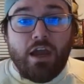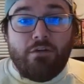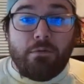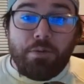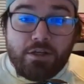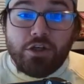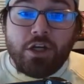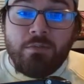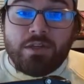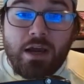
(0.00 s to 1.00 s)
If a pitcher
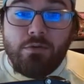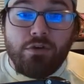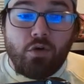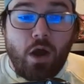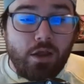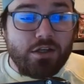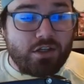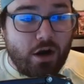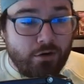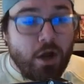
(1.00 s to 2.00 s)
comes out with a quality
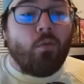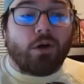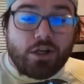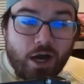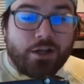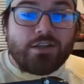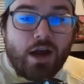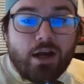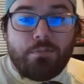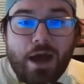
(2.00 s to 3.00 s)
start, we're going to
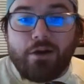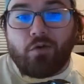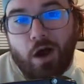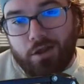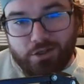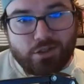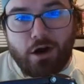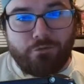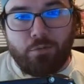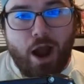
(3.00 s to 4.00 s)
talk about a quality
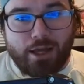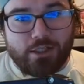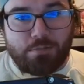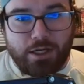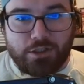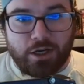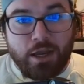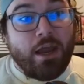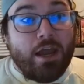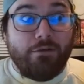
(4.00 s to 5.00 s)
start from Rockies pitching.
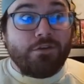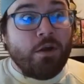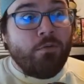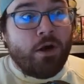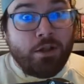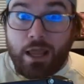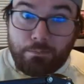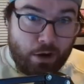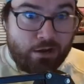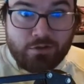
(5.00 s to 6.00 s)
If someone like
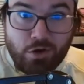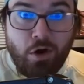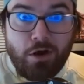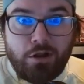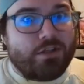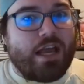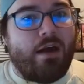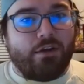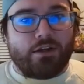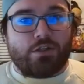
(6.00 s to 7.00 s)
Brenton Doyle is
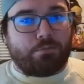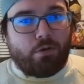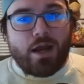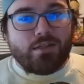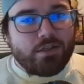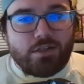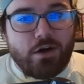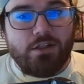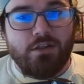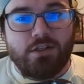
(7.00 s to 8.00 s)
having a surprising
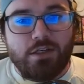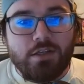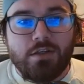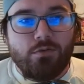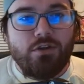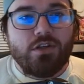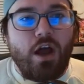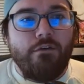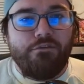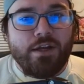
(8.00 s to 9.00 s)
start to the season with his
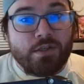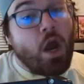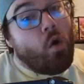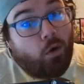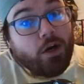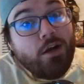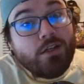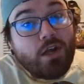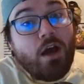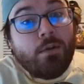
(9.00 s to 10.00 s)
offense, we're going to
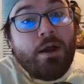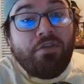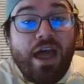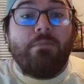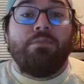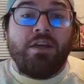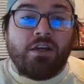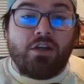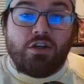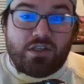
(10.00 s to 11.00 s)
talk about that being
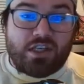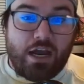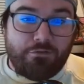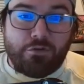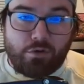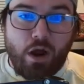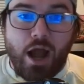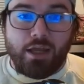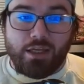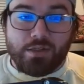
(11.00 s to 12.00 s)
a good sign for the
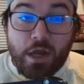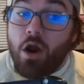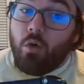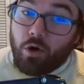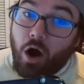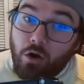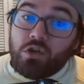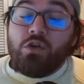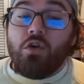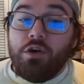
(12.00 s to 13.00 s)
Rockies. We're
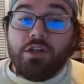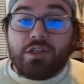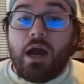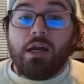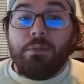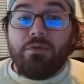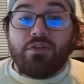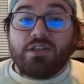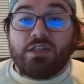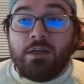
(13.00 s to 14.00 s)
also going to talk about
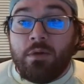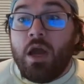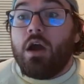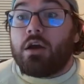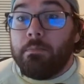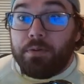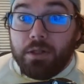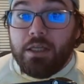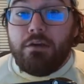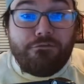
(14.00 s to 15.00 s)
this team
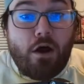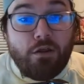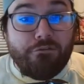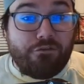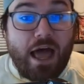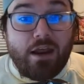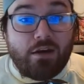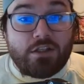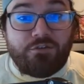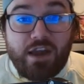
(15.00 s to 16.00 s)
completely falling flat on
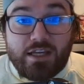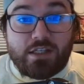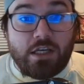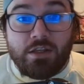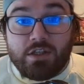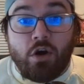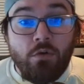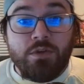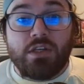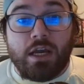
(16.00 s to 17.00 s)
its face in this
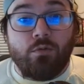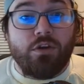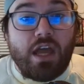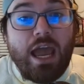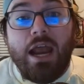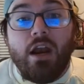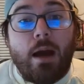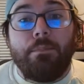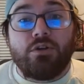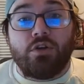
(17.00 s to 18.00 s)
homestand where they had an
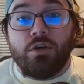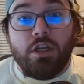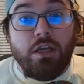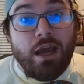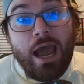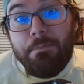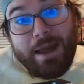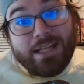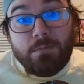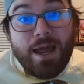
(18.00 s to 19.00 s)
opportunity at
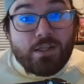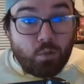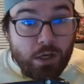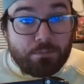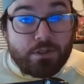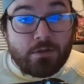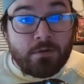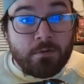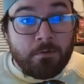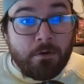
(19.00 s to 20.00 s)
back-to-back sweeps.
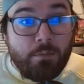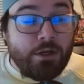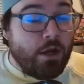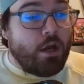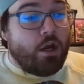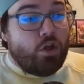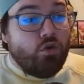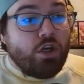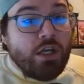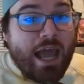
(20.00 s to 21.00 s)
I mean,
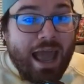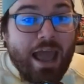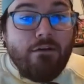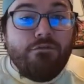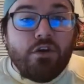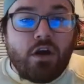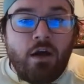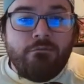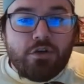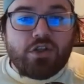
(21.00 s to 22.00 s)
you can have the
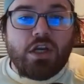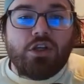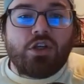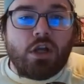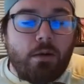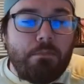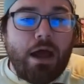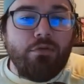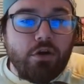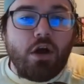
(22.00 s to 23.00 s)
conversation
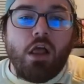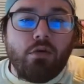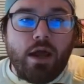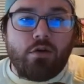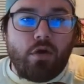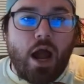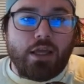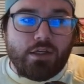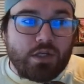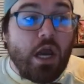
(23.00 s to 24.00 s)
about the Colorado
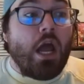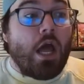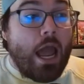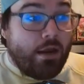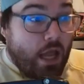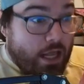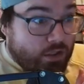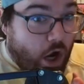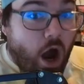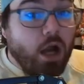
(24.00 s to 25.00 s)
Rockies and
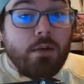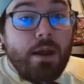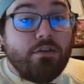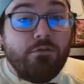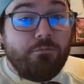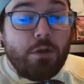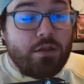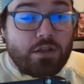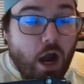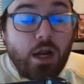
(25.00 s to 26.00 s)
talk about
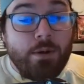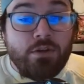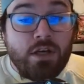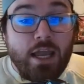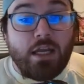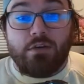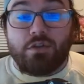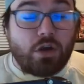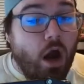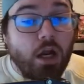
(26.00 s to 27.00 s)
the negatives,
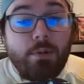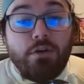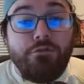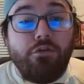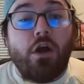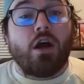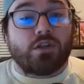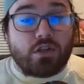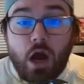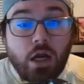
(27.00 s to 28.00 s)
talk about the
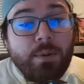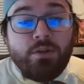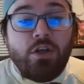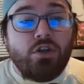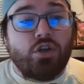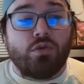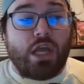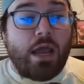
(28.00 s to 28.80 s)
flaws, talk about the issues,